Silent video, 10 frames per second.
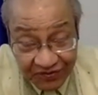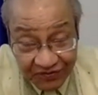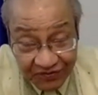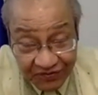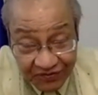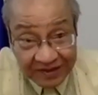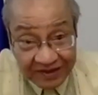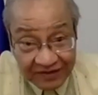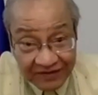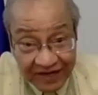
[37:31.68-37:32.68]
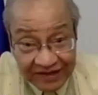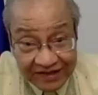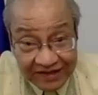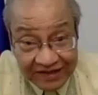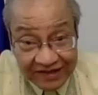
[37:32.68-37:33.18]
experimental
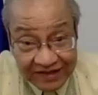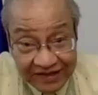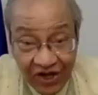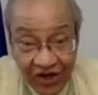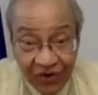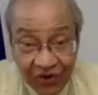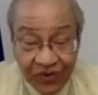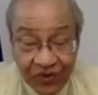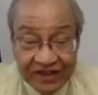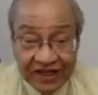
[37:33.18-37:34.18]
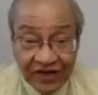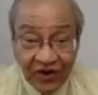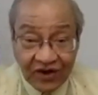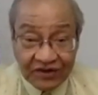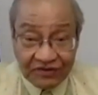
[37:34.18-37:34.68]
vaccine on what they
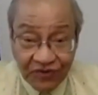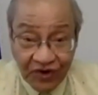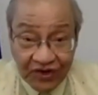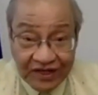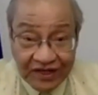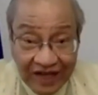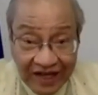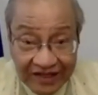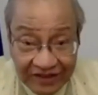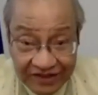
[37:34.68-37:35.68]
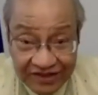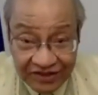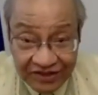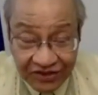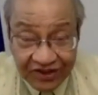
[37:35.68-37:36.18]
call the frontliners,
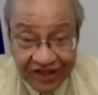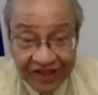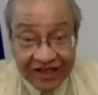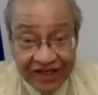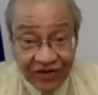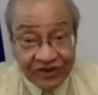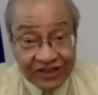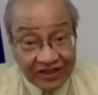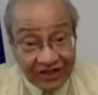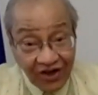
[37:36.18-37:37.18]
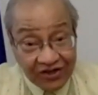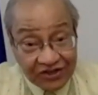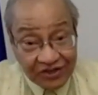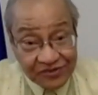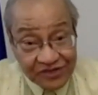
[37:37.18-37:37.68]
including the
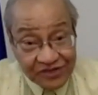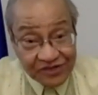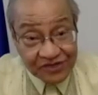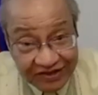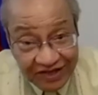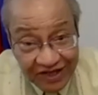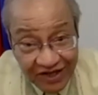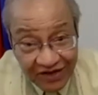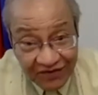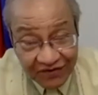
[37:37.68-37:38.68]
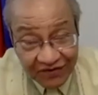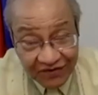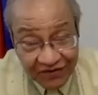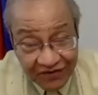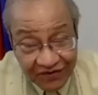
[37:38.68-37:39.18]
customs inspections
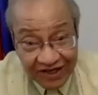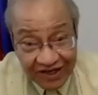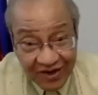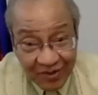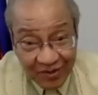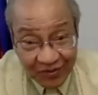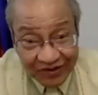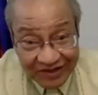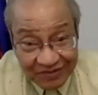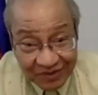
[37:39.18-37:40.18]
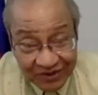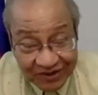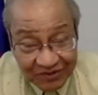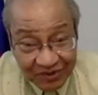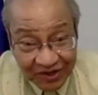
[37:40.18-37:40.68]
for the
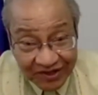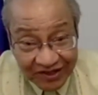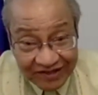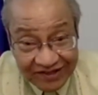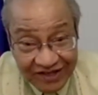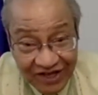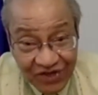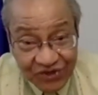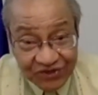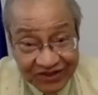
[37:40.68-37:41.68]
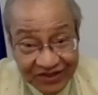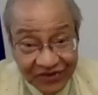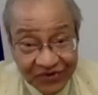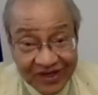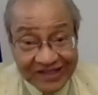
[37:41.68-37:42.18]
imported products. So they're
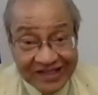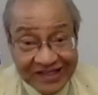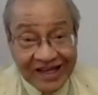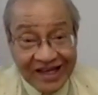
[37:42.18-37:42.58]
already